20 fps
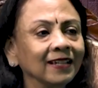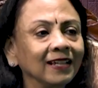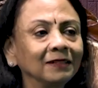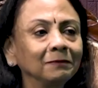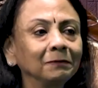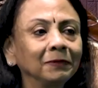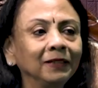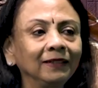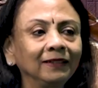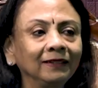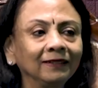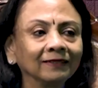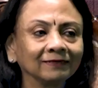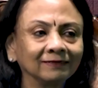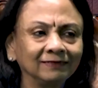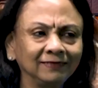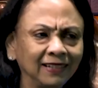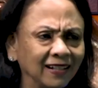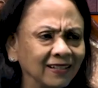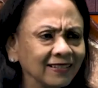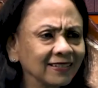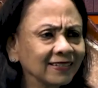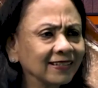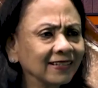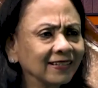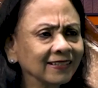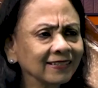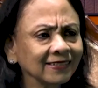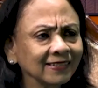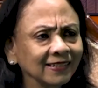can be
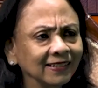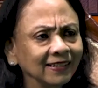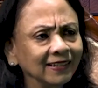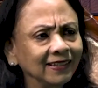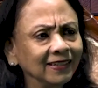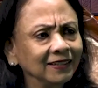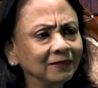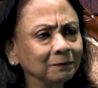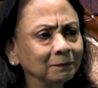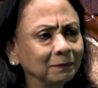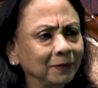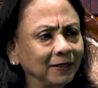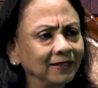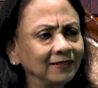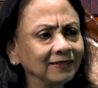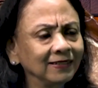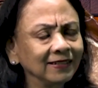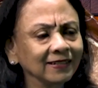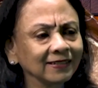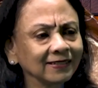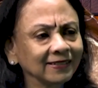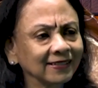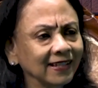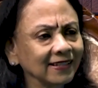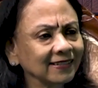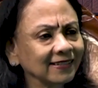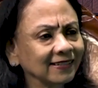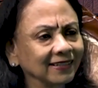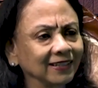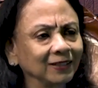dancing, singing, painting,
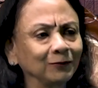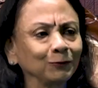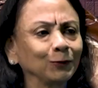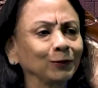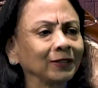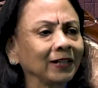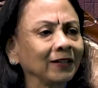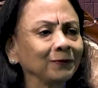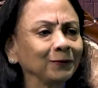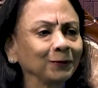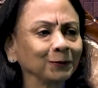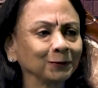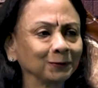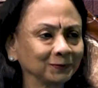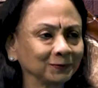sketching, and what have you.